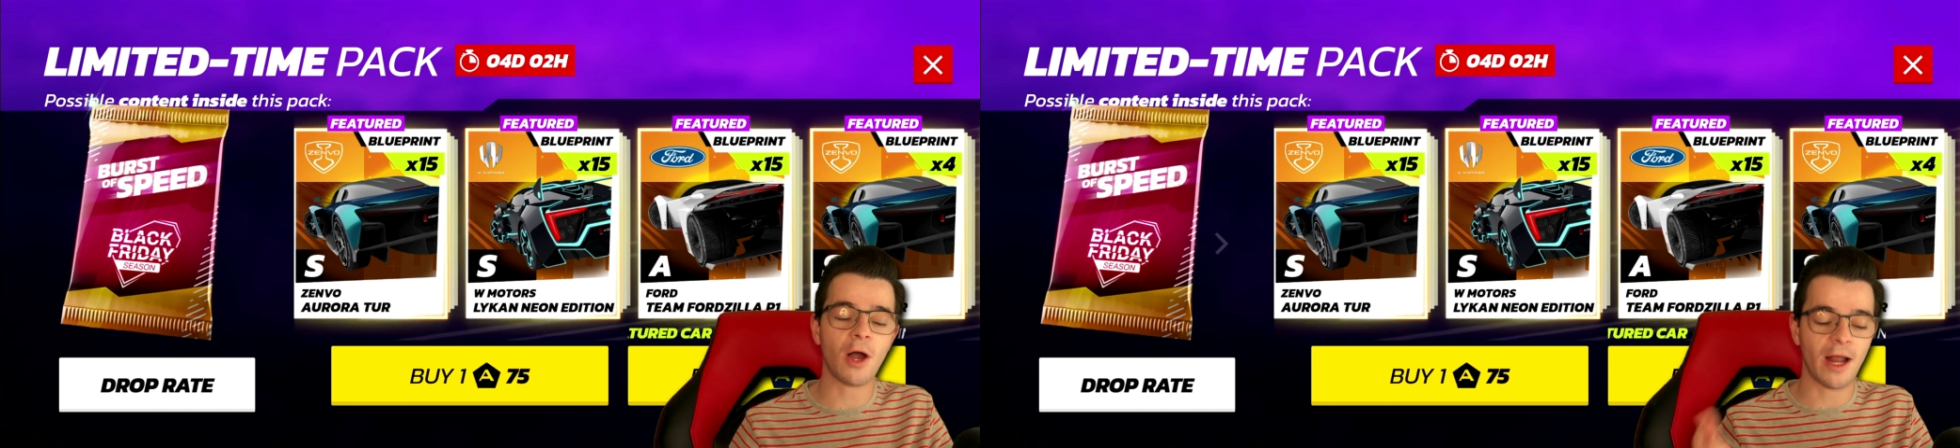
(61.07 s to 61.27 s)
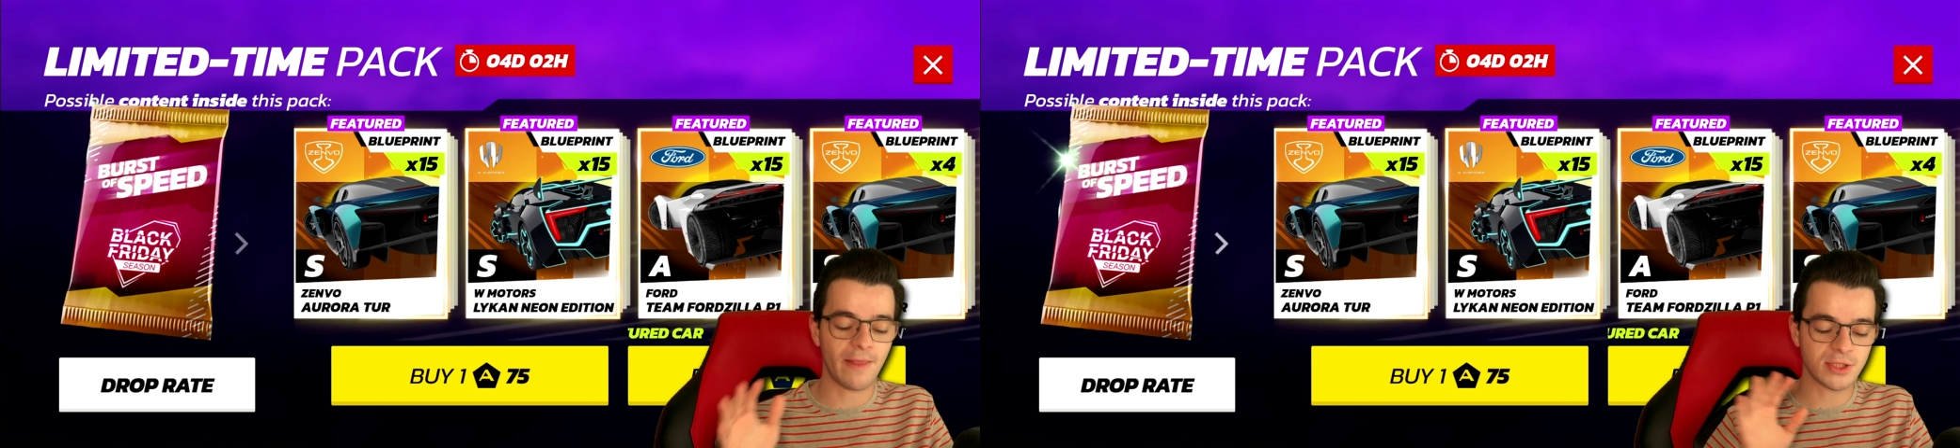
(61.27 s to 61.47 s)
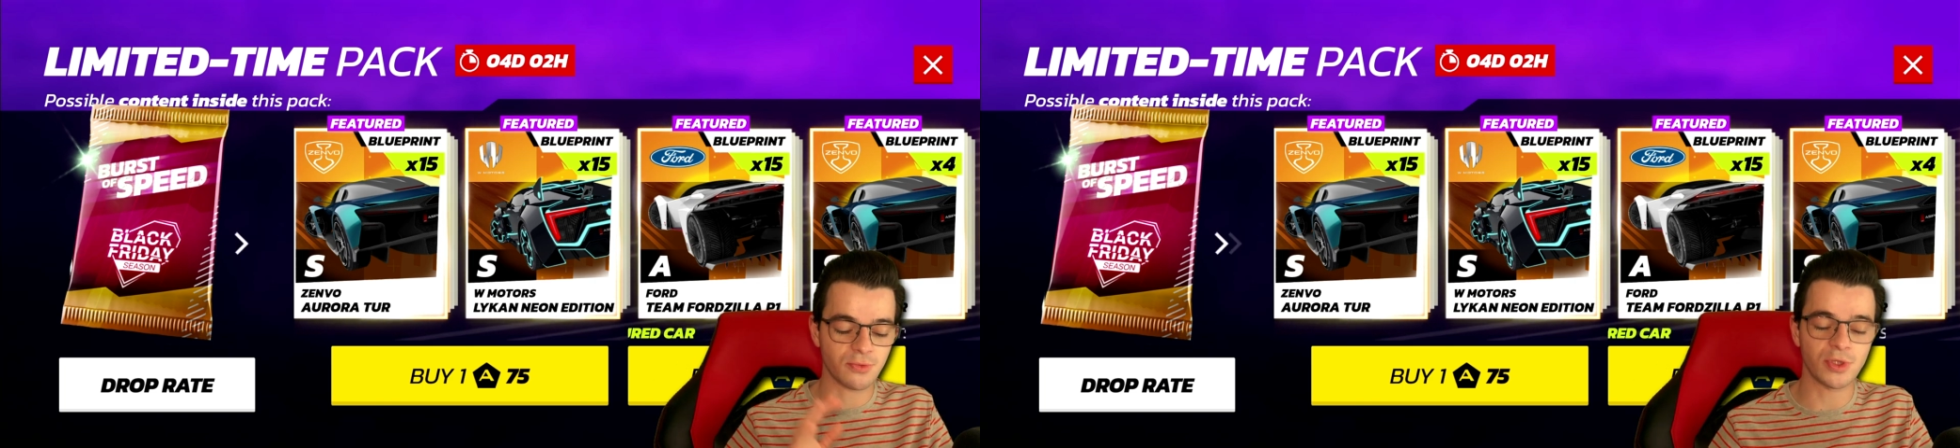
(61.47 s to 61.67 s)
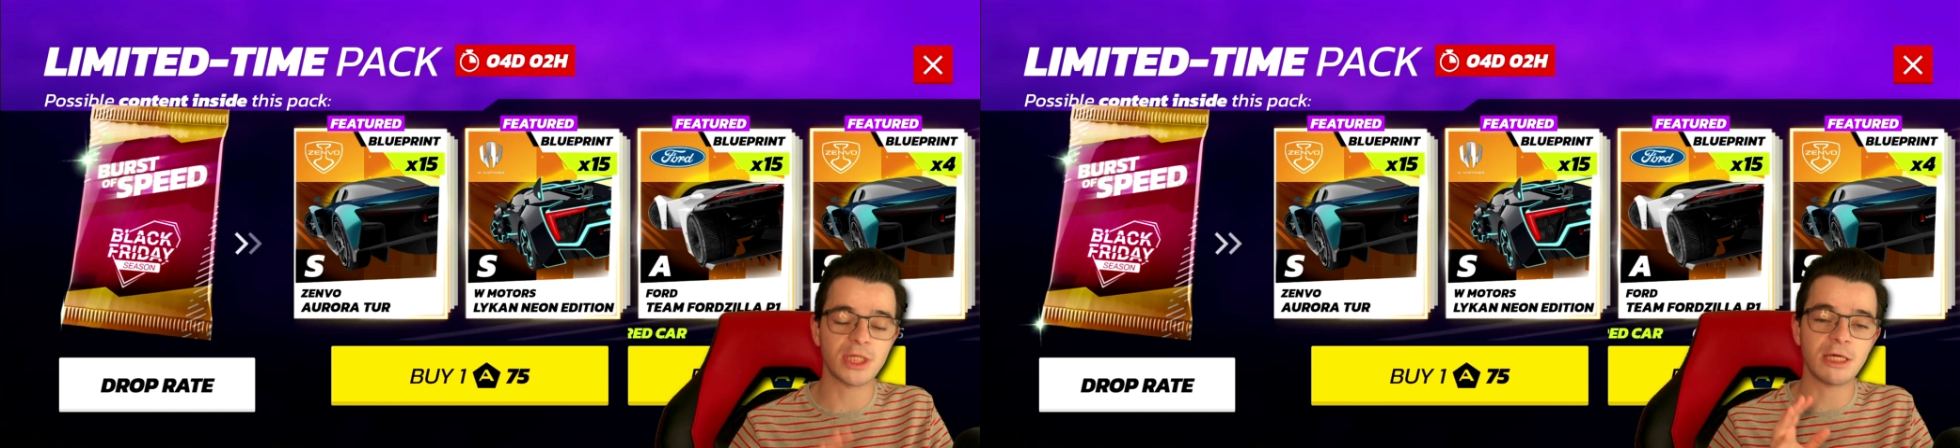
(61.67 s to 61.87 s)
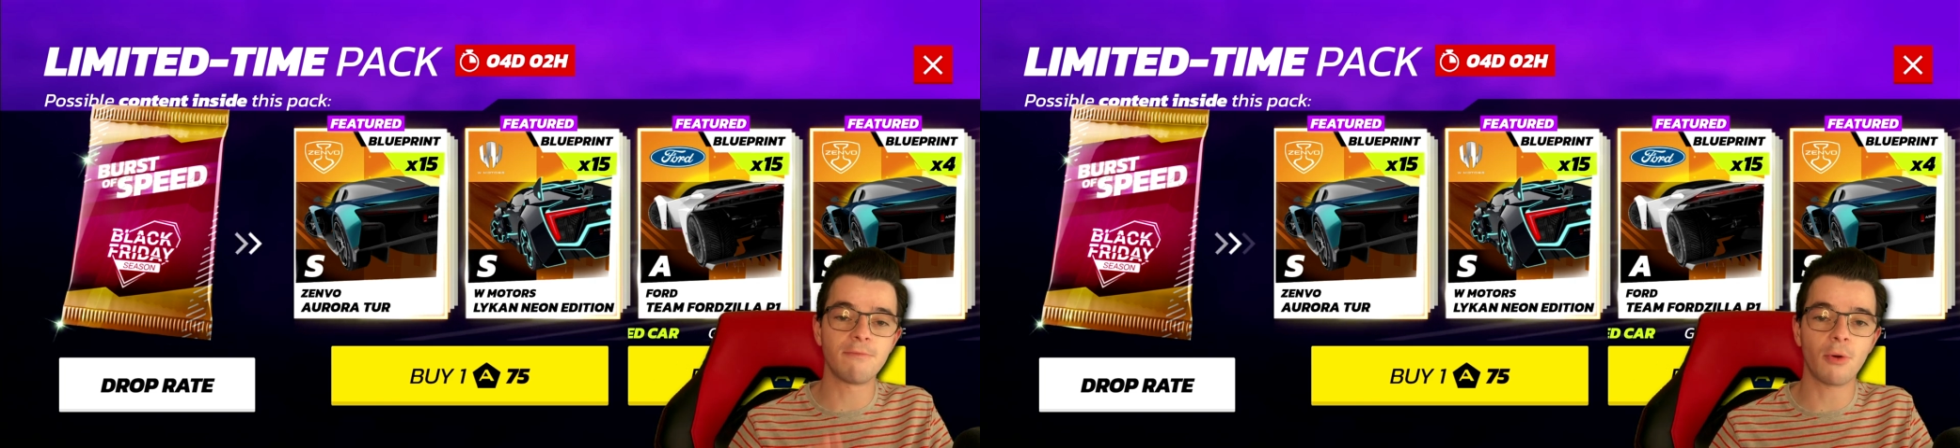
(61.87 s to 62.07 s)
And that's
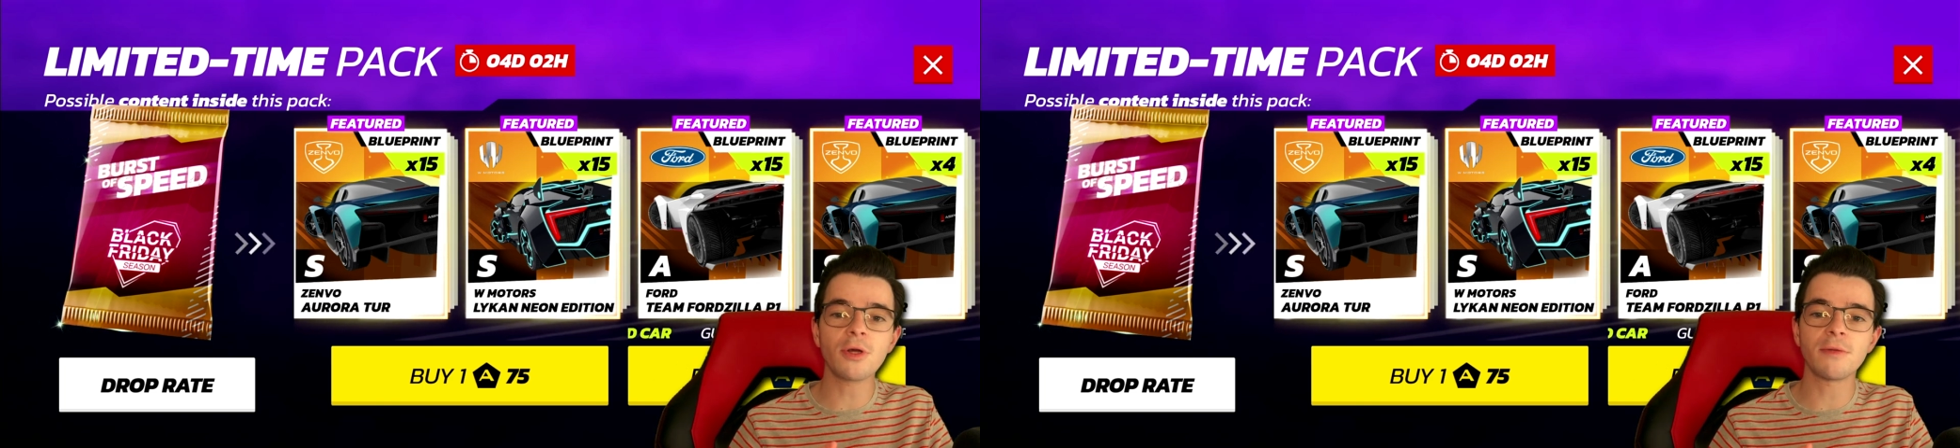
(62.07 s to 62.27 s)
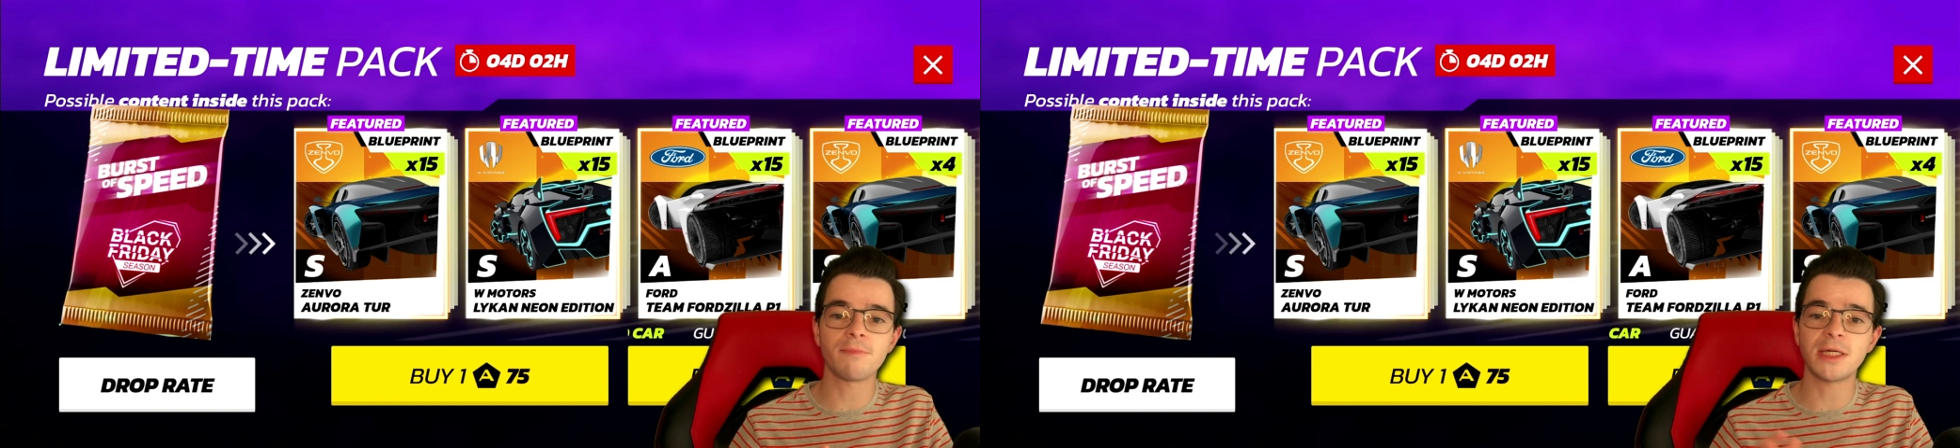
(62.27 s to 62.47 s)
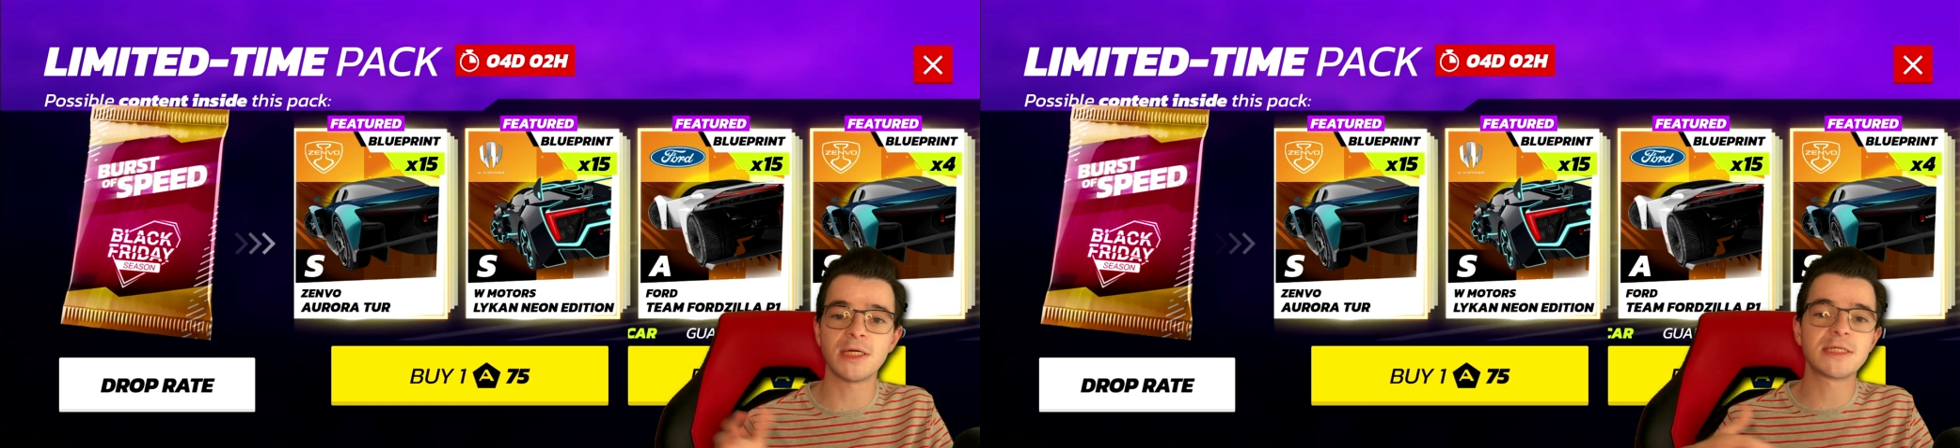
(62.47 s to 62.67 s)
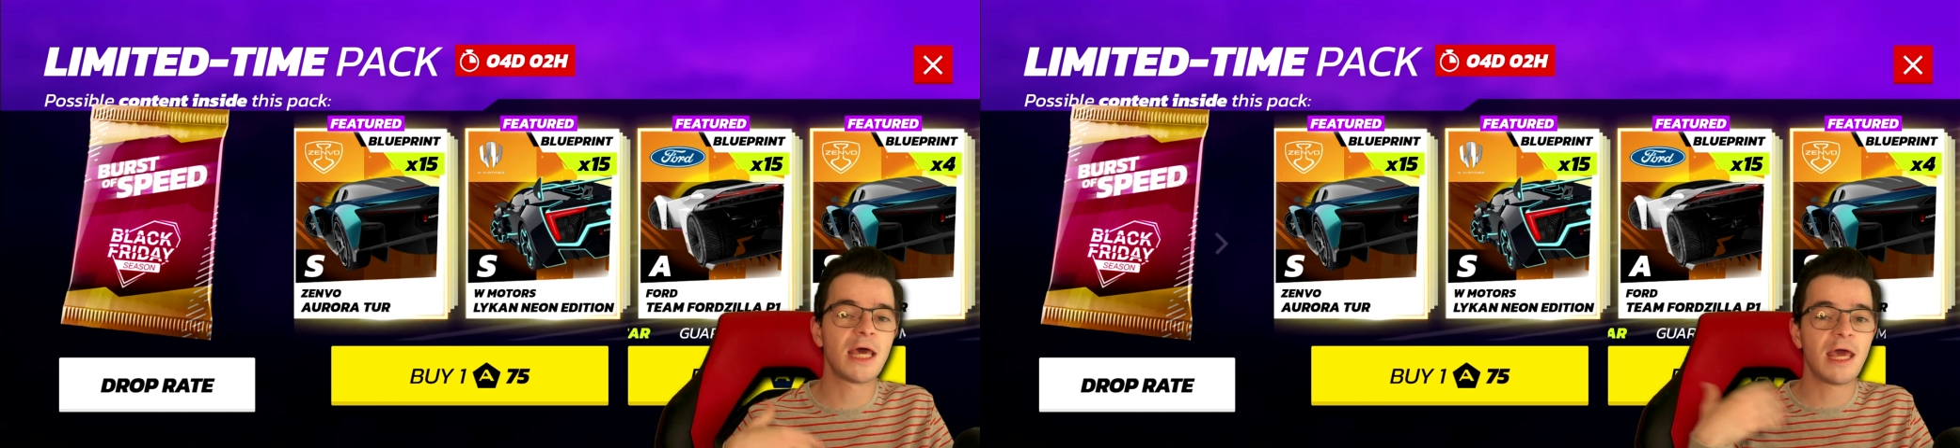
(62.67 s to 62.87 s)
really important because